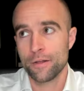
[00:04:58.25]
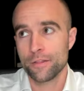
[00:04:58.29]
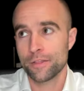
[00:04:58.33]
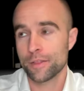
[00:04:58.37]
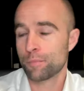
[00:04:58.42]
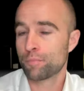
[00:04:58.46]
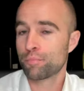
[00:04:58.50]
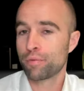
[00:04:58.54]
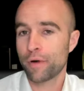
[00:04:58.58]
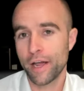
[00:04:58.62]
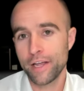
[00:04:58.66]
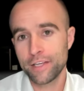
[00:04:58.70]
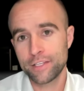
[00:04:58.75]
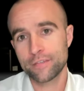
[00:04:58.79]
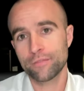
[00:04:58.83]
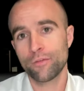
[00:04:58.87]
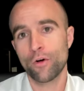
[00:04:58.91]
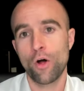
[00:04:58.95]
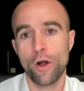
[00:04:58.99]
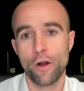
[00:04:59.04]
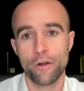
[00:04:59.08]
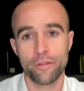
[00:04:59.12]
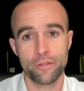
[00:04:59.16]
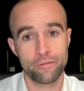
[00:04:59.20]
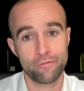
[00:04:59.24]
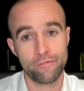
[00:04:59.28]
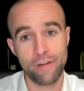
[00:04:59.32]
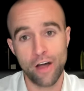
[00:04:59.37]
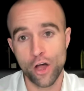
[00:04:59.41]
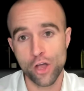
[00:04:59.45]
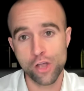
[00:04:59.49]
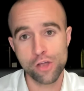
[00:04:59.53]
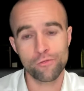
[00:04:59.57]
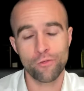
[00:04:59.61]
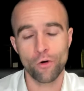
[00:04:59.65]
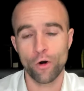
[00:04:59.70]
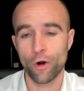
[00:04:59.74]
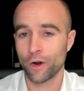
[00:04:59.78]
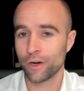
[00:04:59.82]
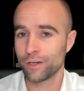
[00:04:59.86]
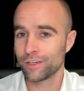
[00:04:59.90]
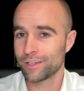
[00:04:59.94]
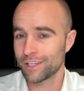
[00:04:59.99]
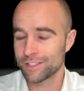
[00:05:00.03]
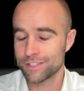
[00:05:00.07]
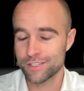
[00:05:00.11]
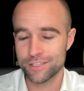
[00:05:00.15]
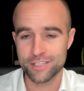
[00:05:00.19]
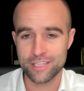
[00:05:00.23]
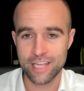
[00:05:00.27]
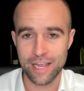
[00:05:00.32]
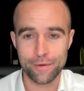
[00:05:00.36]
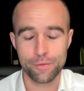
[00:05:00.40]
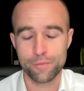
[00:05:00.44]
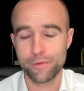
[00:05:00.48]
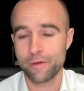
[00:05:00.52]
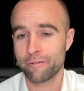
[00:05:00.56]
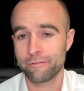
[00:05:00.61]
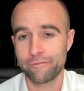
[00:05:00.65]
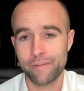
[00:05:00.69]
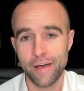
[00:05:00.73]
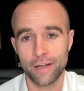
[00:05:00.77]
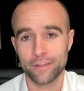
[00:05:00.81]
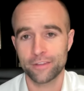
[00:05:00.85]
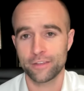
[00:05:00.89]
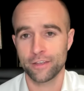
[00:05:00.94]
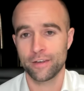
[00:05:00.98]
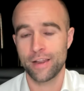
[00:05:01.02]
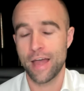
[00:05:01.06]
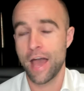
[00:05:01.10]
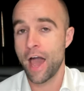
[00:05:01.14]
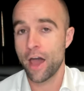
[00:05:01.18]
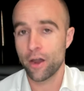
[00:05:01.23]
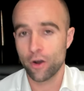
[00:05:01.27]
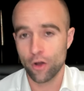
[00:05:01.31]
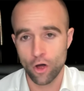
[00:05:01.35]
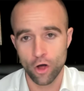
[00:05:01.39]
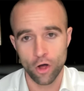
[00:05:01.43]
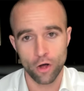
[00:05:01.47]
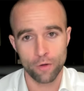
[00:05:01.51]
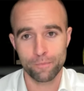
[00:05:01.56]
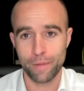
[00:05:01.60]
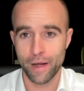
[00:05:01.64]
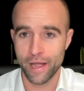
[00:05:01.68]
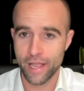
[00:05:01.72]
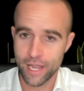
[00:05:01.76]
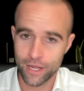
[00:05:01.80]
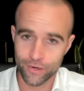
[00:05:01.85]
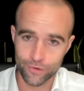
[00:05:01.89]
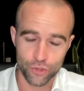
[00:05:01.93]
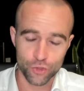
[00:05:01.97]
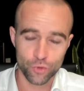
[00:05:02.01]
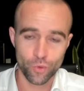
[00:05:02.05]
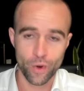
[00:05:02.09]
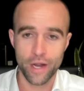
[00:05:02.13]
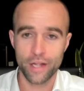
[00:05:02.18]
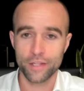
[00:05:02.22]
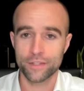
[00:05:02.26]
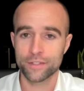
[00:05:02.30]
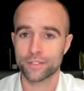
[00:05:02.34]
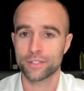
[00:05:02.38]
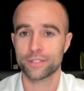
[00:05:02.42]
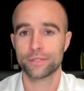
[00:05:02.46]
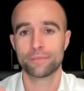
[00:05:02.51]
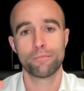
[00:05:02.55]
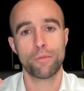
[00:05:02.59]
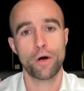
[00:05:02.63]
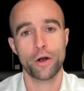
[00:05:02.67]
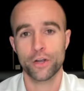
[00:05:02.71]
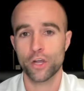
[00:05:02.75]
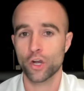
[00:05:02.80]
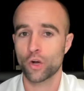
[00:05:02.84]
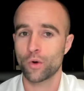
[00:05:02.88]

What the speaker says: The price of art, the value of art, doesn't seem to be affected at all by interest rates, market